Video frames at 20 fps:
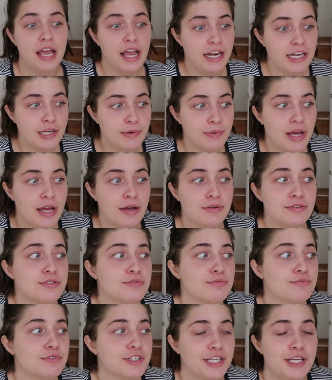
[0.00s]
anyway, I
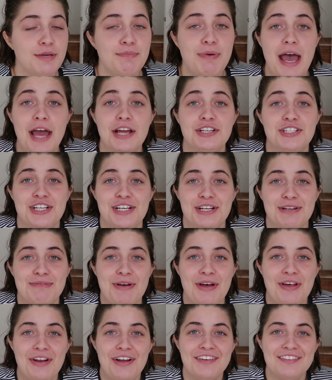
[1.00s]
was really passionate
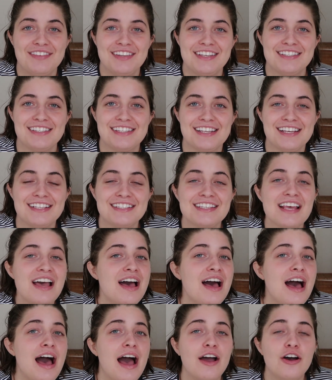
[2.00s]
about all of these things.
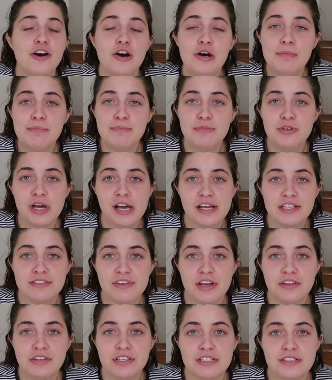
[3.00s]
I hope you guys
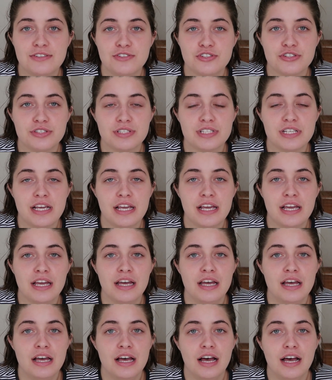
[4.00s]
found this interesting.
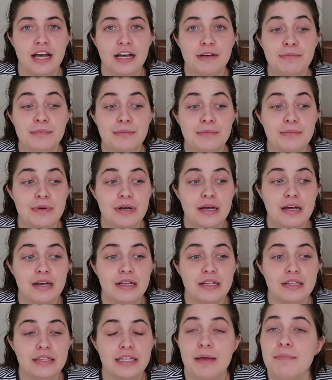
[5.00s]

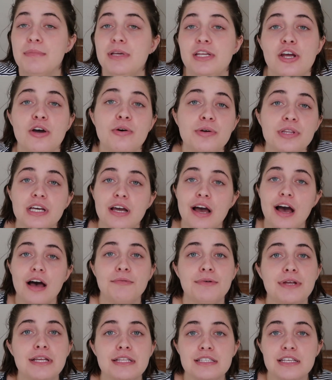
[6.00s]
Let me know in the
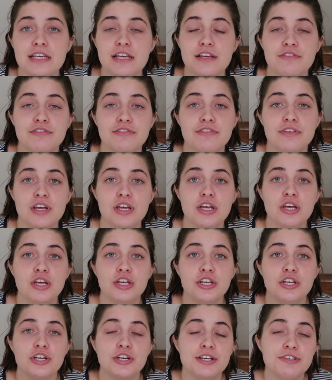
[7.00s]
comments if
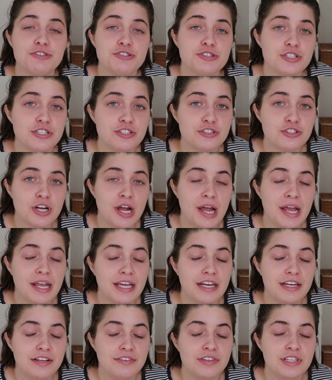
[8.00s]
you're interested in trying
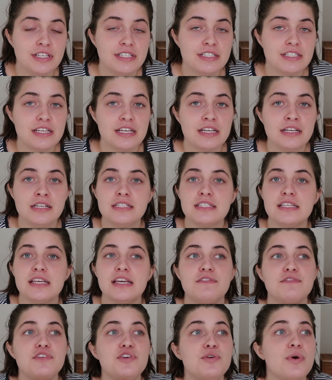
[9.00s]
any of these things,
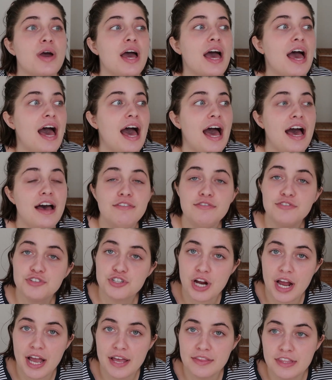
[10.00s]
if you have
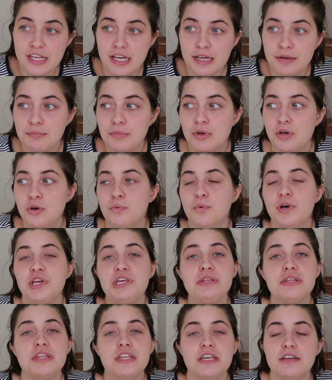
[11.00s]
tried them, what
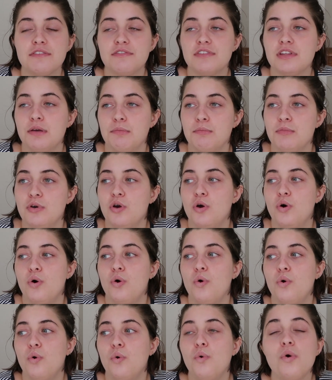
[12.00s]
you think of them,
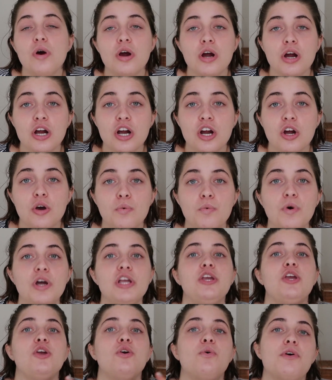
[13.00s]
or
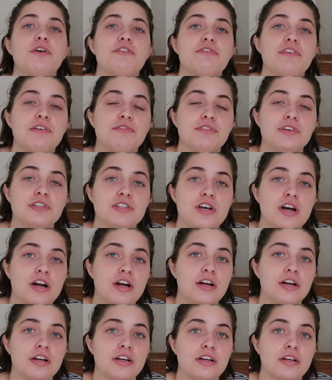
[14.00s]
what your favorites
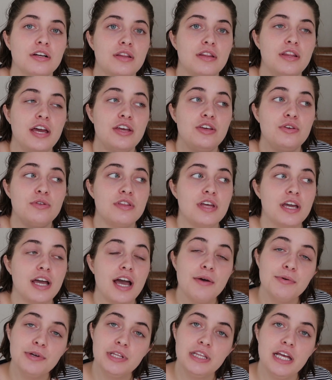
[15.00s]
are that you think
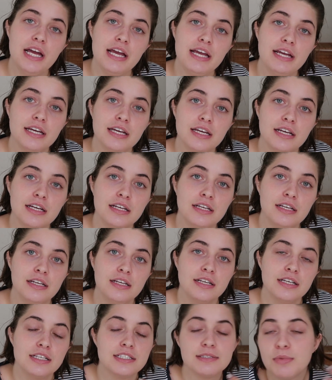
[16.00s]
I would like,
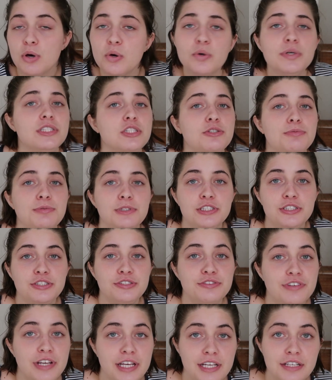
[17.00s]
because I'm always open to new
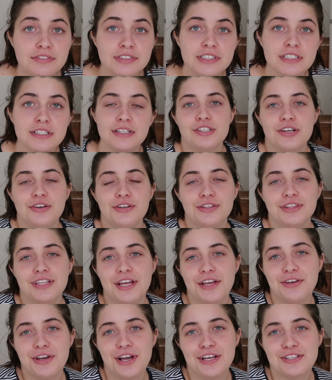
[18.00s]
faves. So thank
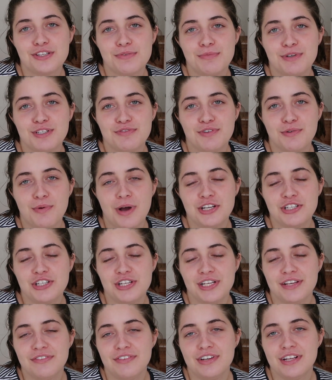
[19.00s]
you guys so much for watching.
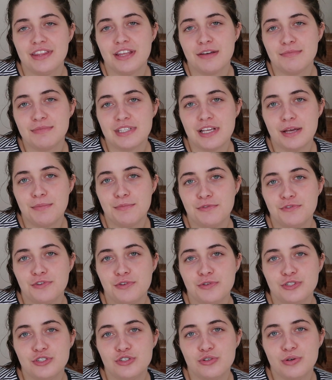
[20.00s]
Give it a thumbs up if you
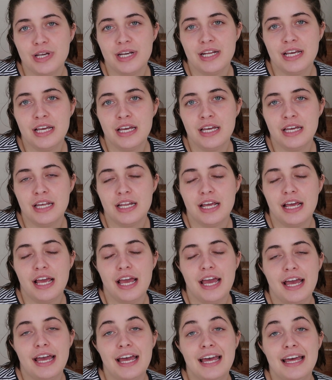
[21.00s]
enjoyed it,
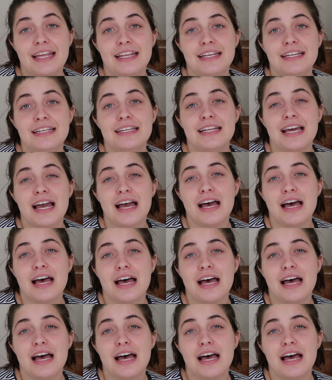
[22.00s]
and